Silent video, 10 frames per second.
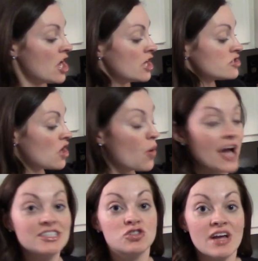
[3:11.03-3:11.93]
So I
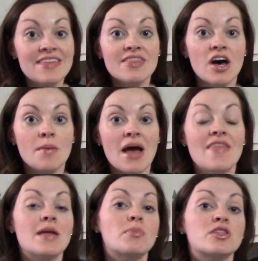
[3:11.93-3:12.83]
drain them and
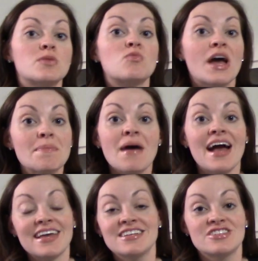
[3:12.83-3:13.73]
then put them right
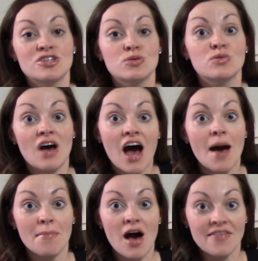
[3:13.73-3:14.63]
back into the
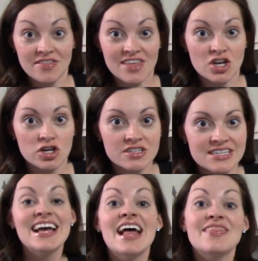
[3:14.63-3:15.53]
hot pot that they cooked in.